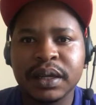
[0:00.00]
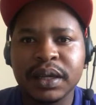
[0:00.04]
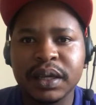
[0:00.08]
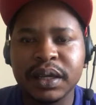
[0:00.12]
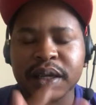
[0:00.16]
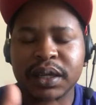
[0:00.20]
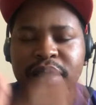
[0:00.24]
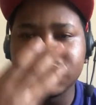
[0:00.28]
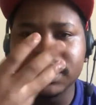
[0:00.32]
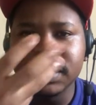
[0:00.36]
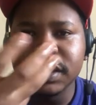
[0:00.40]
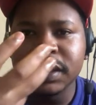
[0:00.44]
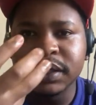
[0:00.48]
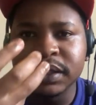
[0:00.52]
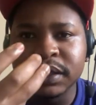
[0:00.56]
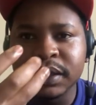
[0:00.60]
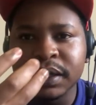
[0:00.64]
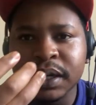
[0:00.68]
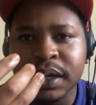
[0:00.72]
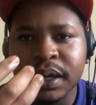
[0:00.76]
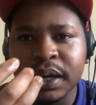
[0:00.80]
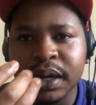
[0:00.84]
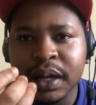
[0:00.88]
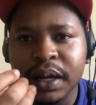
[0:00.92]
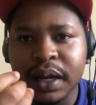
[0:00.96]
eating
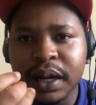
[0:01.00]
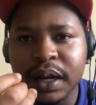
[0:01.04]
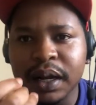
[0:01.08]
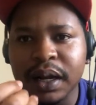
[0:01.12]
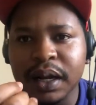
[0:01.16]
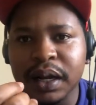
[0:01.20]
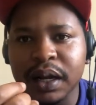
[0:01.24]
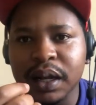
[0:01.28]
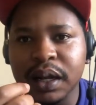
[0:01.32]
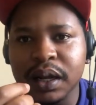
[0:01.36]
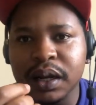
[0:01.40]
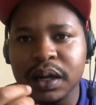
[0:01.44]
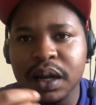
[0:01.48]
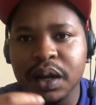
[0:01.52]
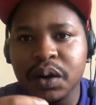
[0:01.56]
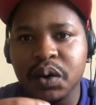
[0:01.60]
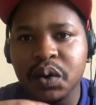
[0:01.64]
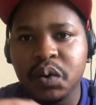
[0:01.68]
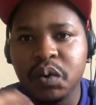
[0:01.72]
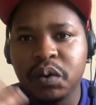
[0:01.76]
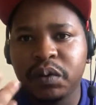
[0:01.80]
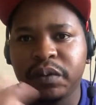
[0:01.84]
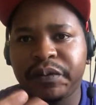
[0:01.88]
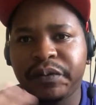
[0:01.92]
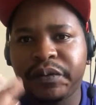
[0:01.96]
a
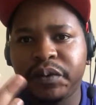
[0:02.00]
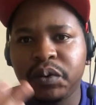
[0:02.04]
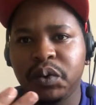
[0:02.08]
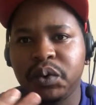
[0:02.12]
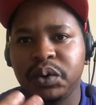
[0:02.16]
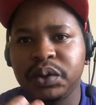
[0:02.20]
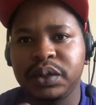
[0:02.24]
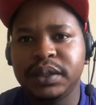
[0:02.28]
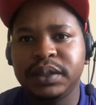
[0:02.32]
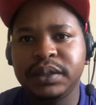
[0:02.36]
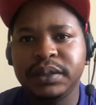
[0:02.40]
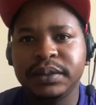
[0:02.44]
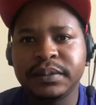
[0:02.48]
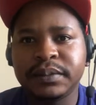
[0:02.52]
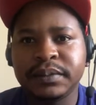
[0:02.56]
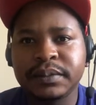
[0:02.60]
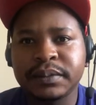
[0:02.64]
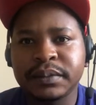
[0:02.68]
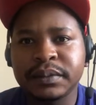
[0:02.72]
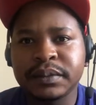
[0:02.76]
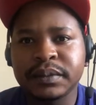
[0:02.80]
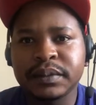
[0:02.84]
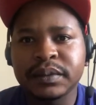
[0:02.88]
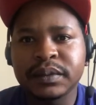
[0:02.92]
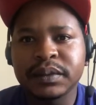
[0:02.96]
good food,
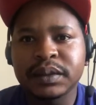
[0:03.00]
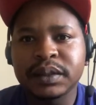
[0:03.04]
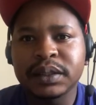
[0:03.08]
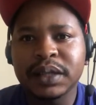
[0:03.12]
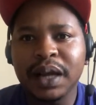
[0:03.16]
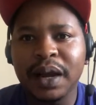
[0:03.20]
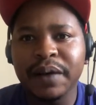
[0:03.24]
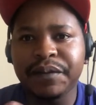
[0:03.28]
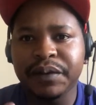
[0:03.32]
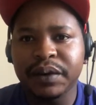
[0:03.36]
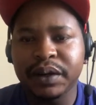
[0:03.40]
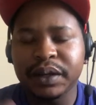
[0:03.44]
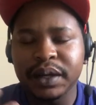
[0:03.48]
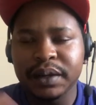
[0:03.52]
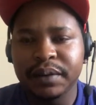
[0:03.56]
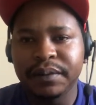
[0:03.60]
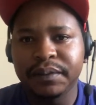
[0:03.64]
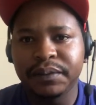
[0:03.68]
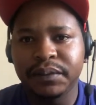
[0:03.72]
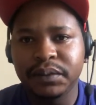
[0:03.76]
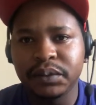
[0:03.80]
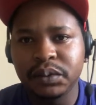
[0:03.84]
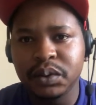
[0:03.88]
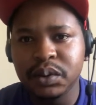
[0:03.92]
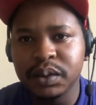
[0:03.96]
African
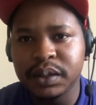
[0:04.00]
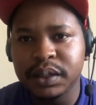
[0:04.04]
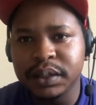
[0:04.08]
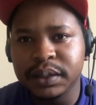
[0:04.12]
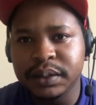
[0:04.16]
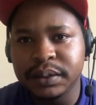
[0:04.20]
food,